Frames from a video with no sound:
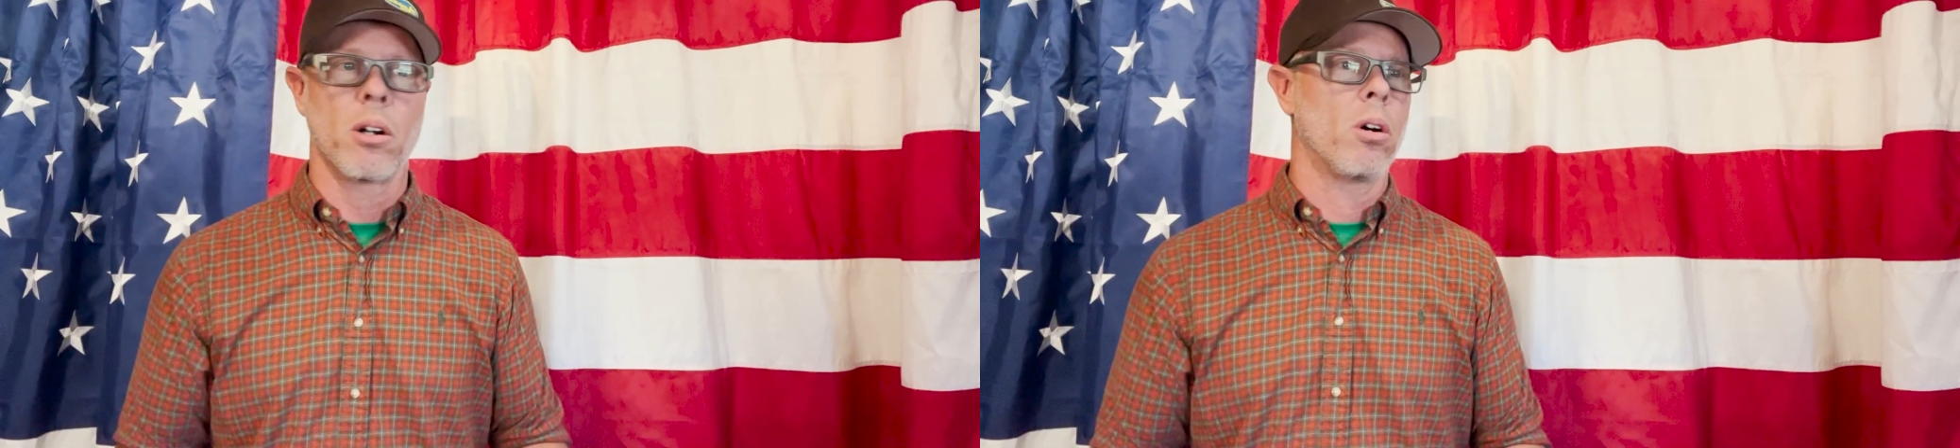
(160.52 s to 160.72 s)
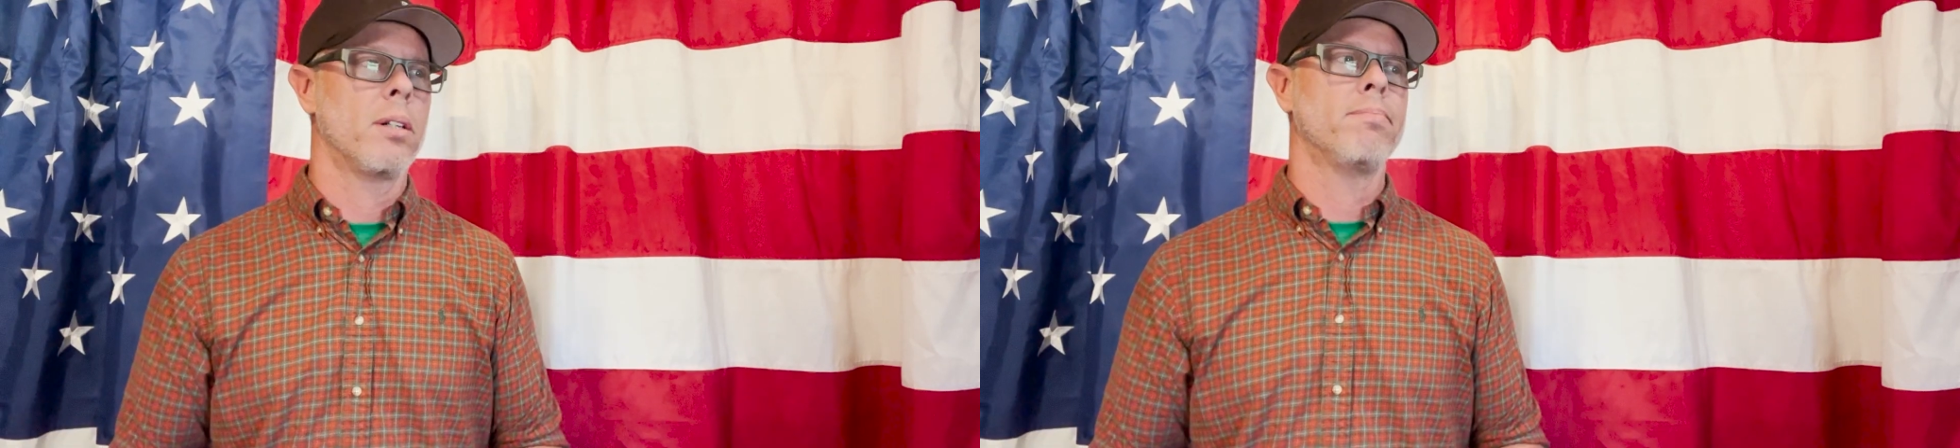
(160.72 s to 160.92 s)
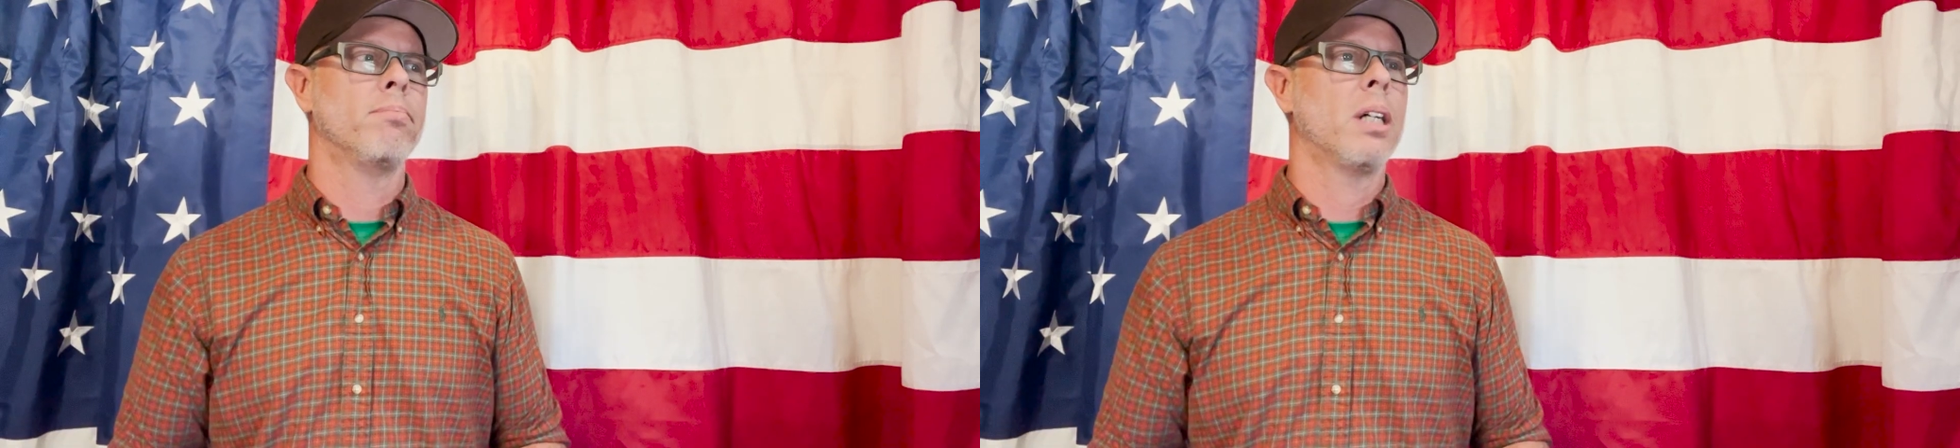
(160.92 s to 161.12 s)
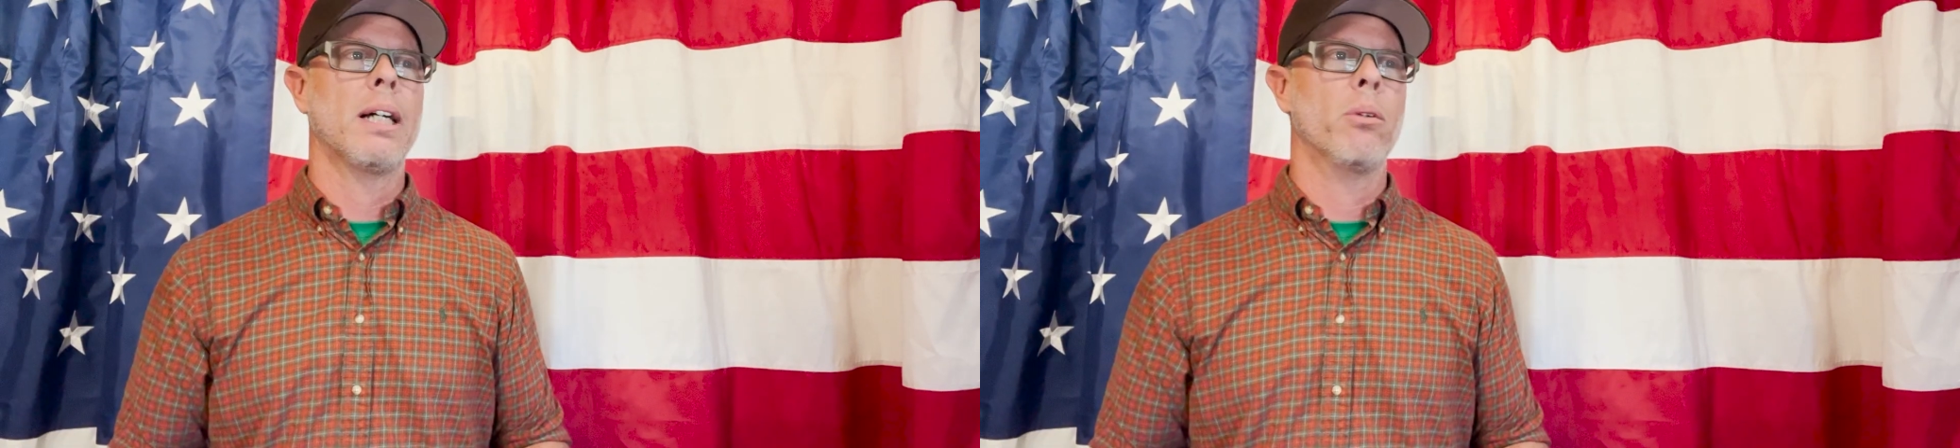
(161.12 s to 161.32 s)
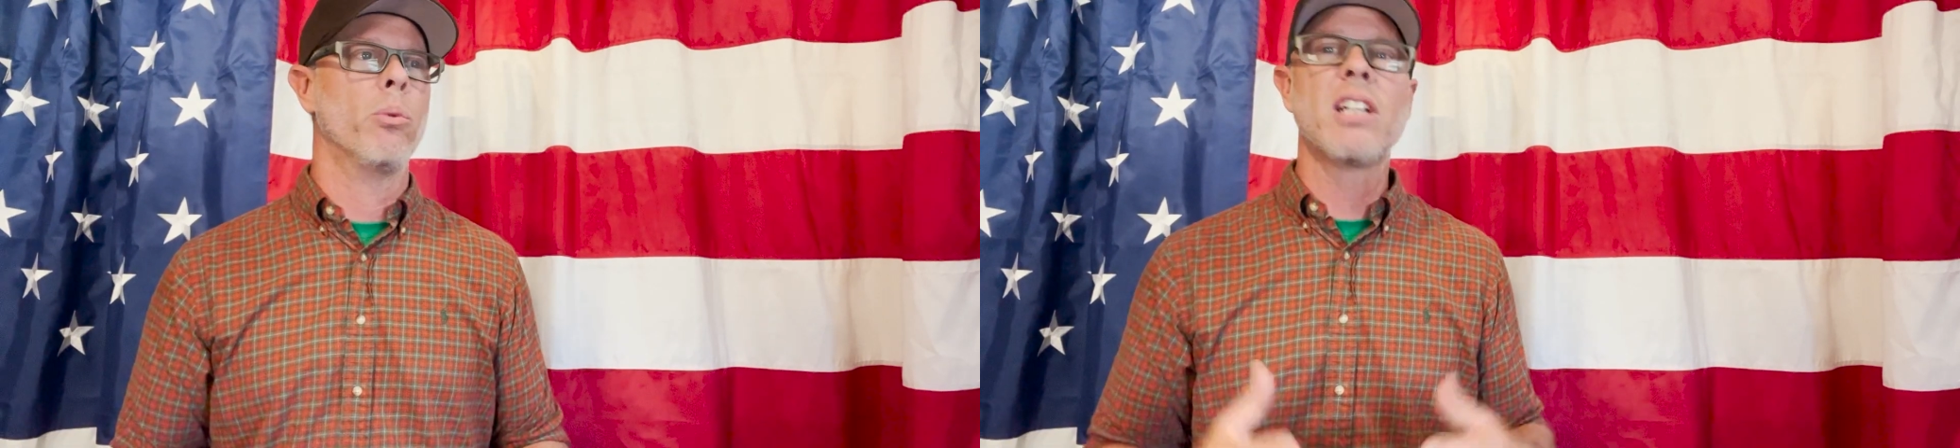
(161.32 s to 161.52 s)
or
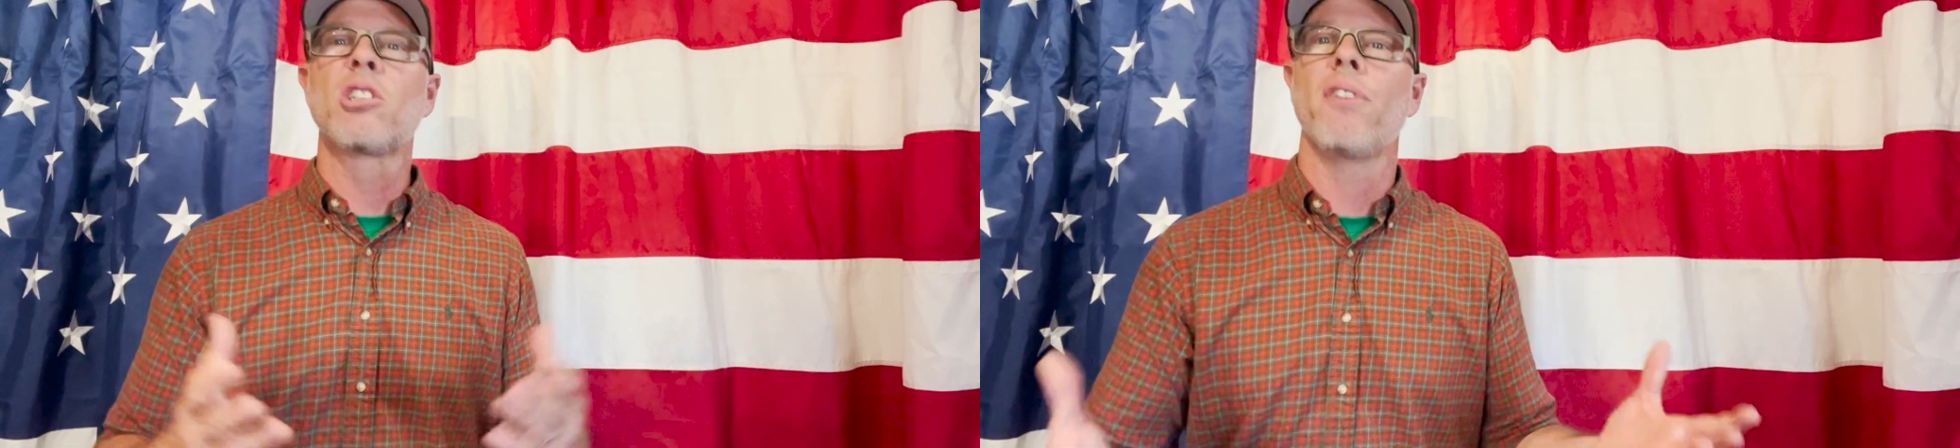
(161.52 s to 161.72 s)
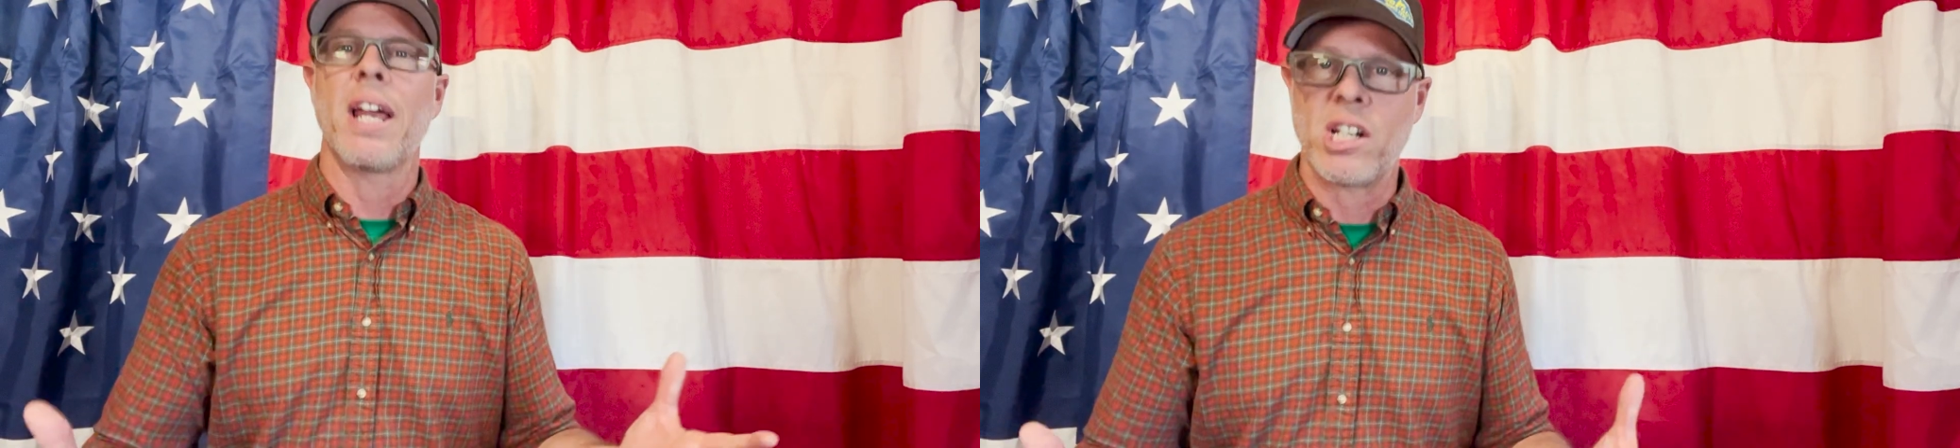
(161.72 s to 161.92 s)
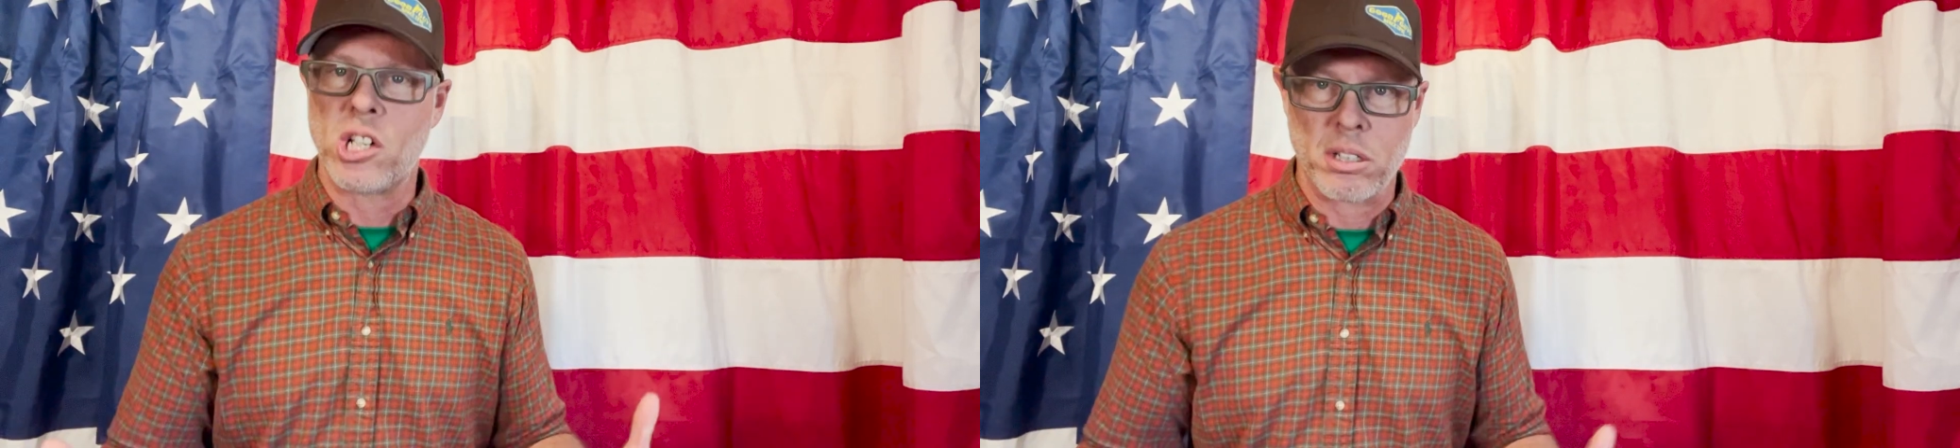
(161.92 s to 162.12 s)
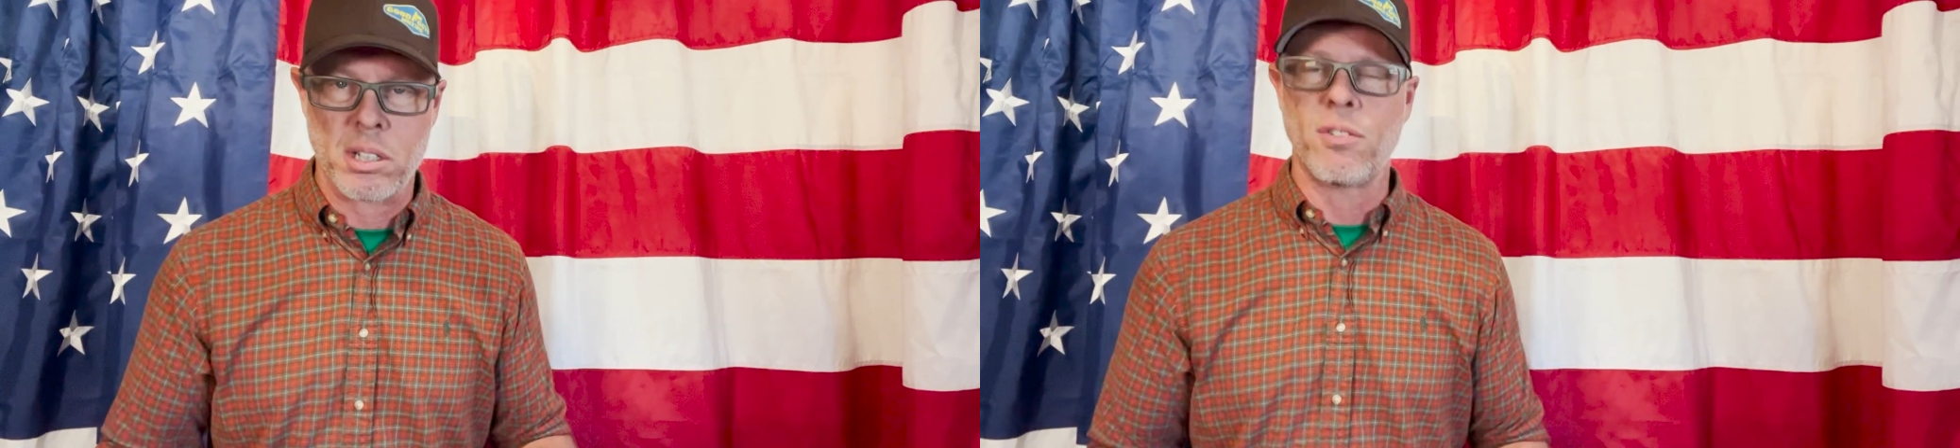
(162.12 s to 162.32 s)
reservations,